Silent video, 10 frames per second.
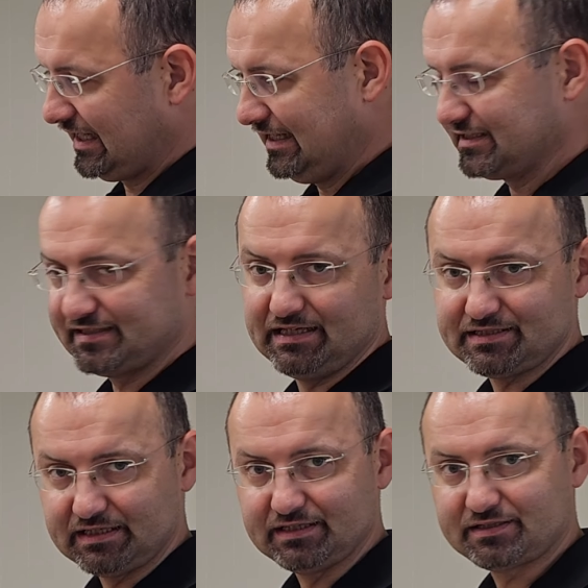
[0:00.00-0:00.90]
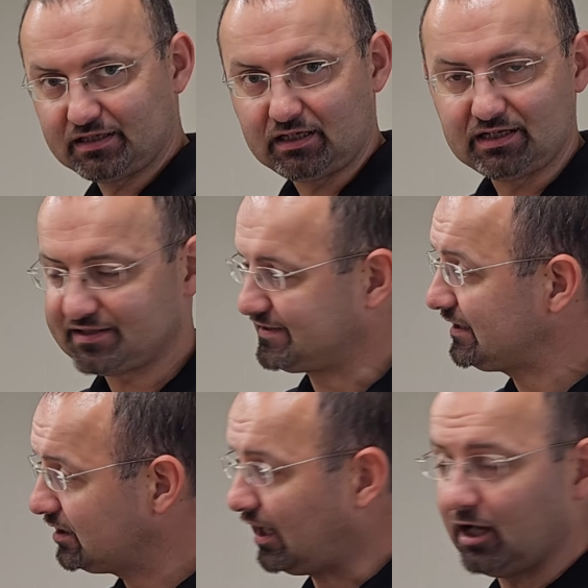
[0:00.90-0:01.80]
and this is a
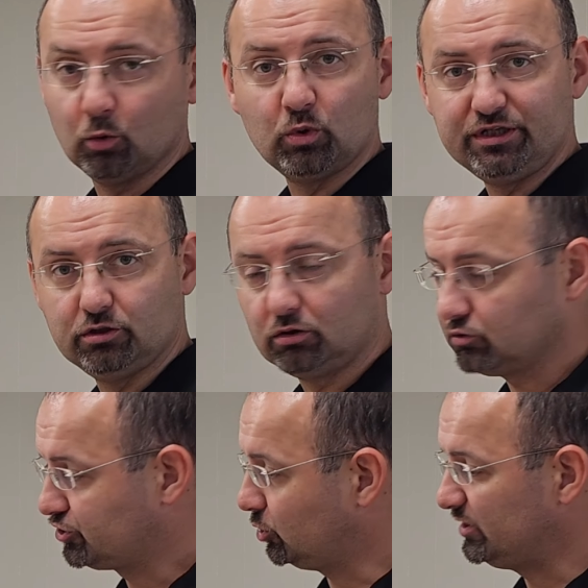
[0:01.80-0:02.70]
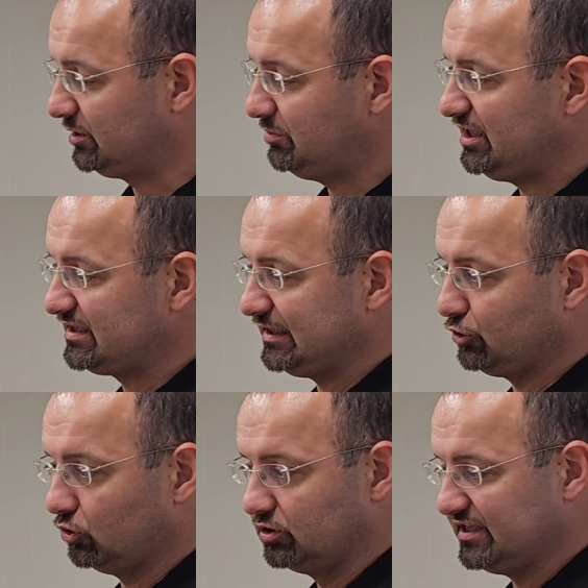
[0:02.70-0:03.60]
single hung window, so it means that
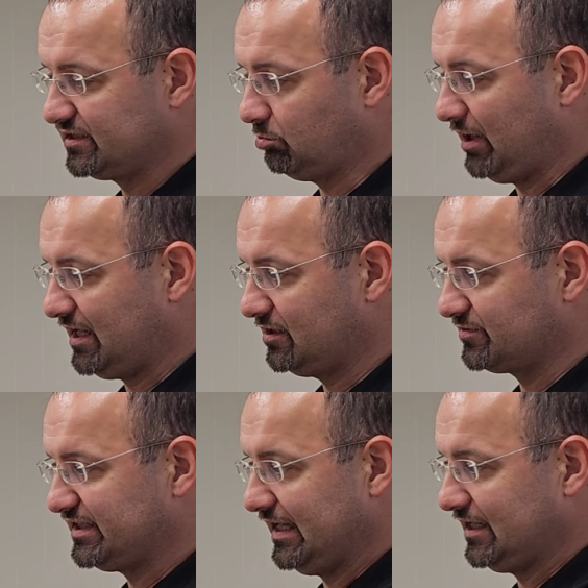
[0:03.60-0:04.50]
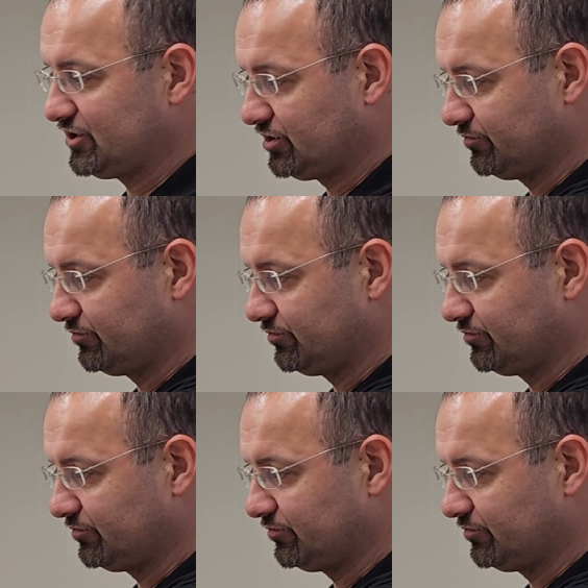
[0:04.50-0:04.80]
only the bottom sash